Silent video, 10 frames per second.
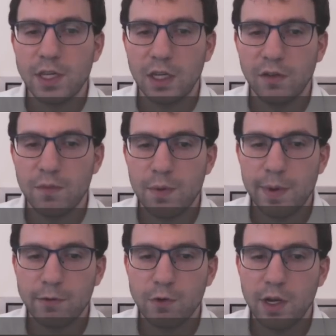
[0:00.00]
I can even put my
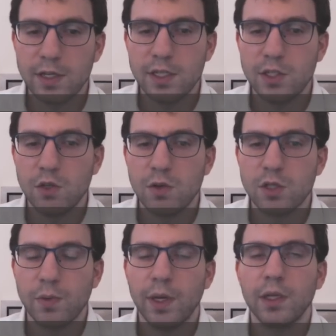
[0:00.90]
rook on d two and
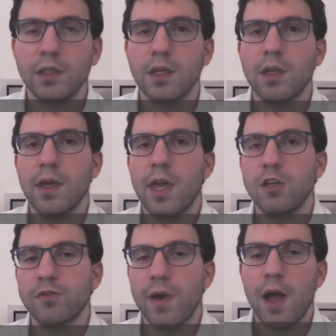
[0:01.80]
swing it to the
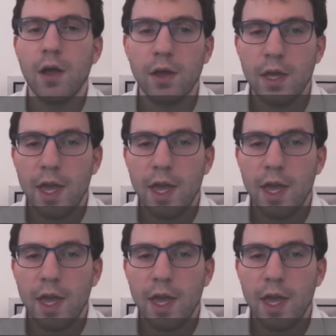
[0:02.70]
h-file.